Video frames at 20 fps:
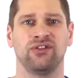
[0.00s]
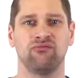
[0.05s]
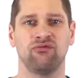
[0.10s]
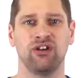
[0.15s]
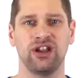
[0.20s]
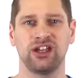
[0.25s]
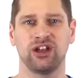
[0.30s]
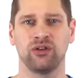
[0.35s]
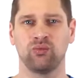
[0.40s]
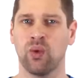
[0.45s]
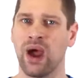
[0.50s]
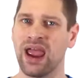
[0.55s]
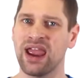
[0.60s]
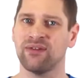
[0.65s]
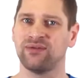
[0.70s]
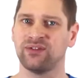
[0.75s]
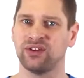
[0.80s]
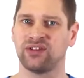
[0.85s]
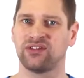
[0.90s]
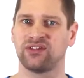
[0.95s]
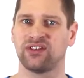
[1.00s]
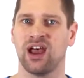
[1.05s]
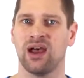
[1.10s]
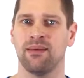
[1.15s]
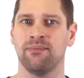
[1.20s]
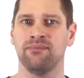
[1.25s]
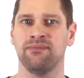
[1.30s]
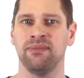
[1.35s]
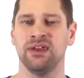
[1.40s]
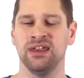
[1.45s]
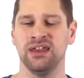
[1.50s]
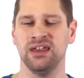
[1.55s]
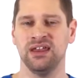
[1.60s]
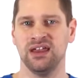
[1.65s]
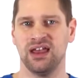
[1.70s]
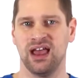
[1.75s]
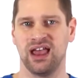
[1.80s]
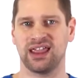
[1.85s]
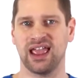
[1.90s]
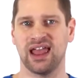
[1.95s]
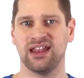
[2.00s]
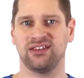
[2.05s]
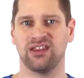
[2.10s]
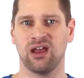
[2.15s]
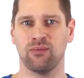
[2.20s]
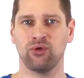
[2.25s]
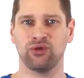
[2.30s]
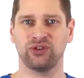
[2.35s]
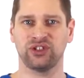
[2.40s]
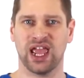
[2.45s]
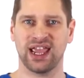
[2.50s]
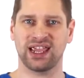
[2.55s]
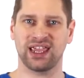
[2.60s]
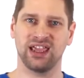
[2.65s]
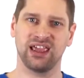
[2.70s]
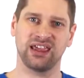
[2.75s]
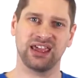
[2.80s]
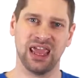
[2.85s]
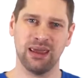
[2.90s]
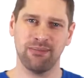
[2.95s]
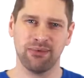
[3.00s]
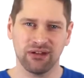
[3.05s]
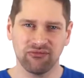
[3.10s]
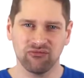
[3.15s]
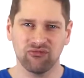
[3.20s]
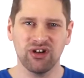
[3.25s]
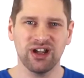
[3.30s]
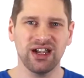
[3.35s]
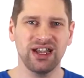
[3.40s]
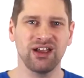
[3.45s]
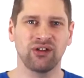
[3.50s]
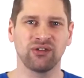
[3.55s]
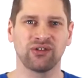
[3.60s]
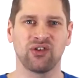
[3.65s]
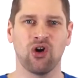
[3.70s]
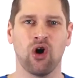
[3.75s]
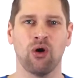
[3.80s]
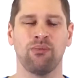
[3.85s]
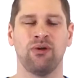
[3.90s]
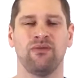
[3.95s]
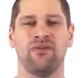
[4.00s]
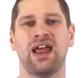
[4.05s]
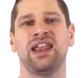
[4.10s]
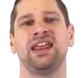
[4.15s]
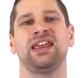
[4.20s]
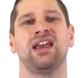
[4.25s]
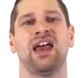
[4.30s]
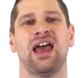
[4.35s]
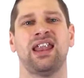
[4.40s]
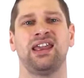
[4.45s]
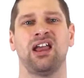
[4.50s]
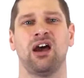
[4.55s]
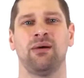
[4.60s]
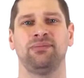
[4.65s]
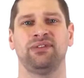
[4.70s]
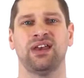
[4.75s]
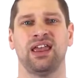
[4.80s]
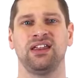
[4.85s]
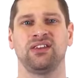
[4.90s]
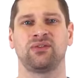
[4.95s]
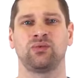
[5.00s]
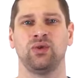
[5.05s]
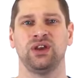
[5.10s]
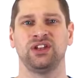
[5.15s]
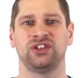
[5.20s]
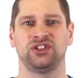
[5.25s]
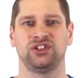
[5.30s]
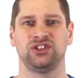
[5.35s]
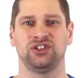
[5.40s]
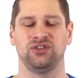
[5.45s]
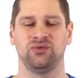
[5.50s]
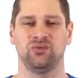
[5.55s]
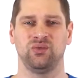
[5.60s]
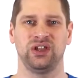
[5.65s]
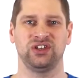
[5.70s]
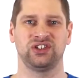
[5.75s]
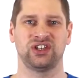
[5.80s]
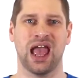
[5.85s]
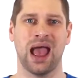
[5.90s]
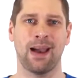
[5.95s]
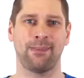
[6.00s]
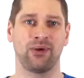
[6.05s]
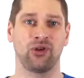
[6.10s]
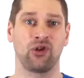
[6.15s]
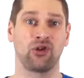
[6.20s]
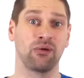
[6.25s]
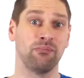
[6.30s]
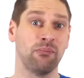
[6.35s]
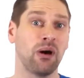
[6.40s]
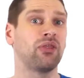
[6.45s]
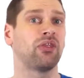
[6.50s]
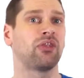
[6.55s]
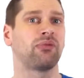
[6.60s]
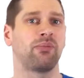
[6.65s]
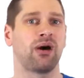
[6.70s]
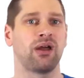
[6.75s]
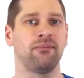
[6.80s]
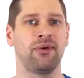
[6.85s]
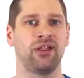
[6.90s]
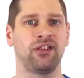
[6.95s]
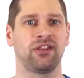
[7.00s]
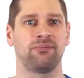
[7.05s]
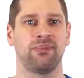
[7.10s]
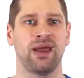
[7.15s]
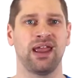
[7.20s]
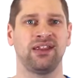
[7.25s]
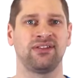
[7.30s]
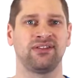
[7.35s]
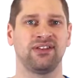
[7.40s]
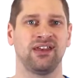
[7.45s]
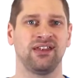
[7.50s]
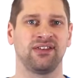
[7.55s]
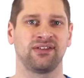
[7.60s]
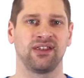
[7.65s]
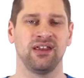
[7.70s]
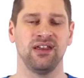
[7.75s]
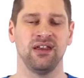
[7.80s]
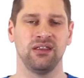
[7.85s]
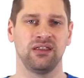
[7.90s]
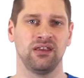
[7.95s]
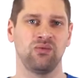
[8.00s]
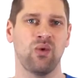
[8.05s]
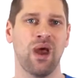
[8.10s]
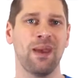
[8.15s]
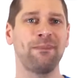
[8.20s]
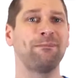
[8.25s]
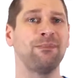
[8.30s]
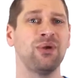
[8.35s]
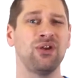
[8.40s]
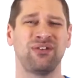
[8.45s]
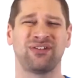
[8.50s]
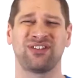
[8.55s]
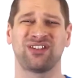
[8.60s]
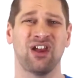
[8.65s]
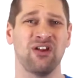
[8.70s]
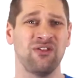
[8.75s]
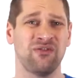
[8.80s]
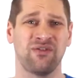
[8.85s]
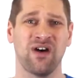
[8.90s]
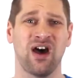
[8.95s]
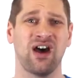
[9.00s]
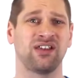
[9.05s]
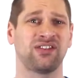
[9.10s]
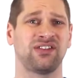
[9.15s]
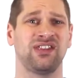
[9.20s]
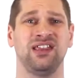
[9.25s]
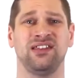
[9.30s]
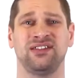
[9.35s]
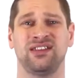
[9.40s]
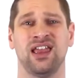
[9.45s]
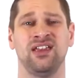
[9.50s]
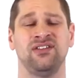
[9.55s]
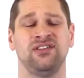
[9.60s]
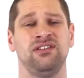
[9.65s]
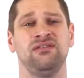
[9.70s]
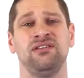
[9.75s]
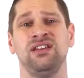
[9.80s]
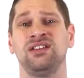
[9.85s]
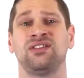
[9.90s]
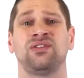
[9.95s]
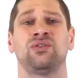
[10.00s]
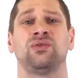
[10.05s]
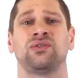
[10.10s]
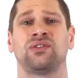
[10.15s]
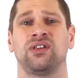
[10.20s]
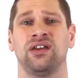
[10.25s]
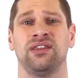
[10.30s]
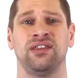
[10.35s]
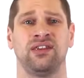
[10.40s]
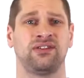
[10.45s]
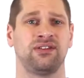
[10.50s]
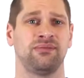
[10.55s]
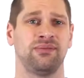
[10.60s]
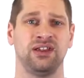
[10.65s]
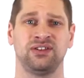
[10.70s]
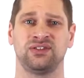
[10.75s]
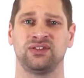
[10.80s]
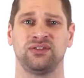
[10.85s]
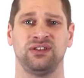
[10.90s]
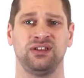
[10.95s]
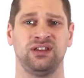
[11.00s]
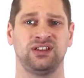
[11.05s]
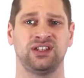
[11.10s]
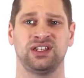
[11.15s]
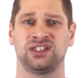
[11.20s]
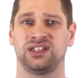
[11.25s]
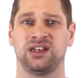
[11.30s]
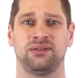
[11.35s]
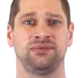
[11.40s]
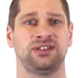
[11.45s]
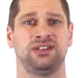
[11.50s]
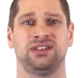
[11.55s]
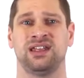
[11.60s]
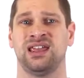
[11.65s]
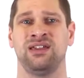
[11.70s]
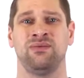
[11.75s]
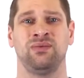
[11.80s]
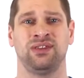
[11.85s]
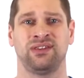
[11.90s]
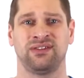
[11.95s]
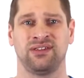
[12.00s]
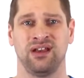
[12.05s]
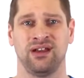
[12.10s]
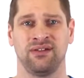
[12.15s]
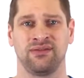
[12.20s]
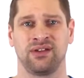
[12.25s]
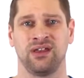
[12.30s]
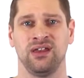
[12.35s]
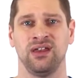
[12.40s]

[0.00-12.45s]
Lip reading: is a really good way of just again double checking, keeping really on top of any updates which happen on a month-by-month basis. The web moves so fast these days, you need tools like this to make sure that you're just up to date with stuff.